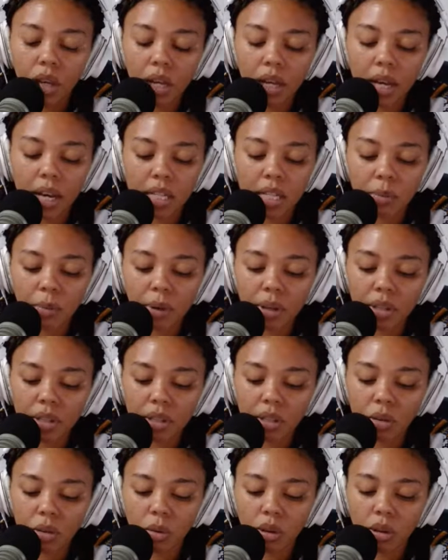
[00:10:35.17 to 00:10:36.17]
Gas
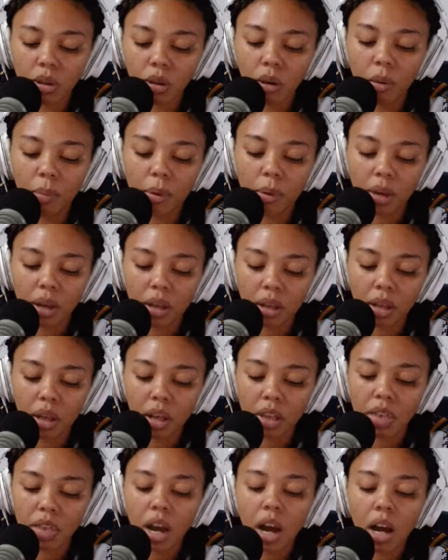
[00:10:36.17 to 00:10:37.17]
prices going to go up again.
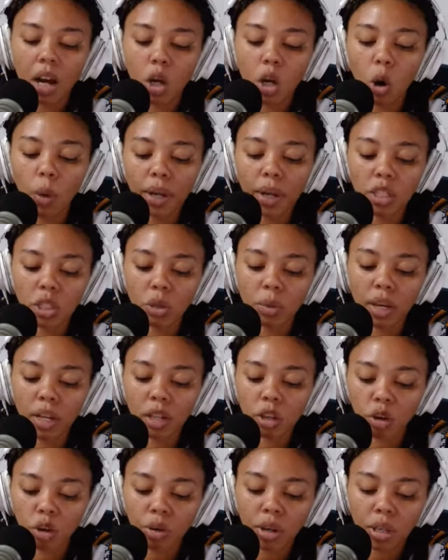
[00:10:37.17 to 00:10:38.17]
They are going to
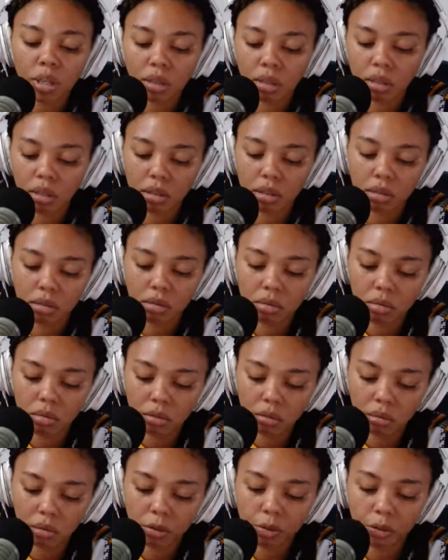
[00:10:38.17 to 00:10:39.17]
increase
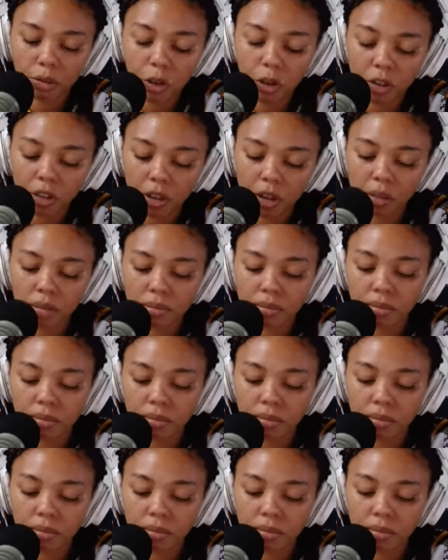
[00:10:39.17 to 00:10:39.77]
further.